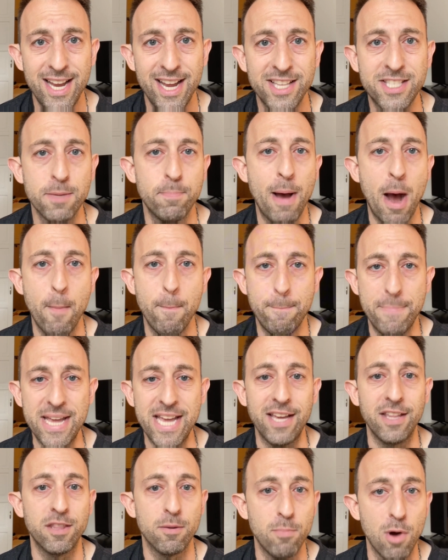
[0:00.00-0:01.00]
it's about
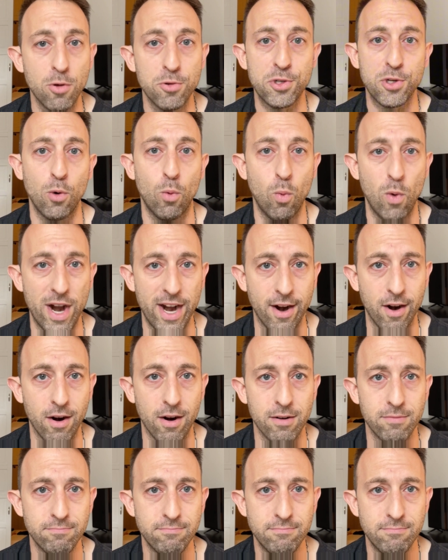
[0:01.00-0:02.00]
being the most aware.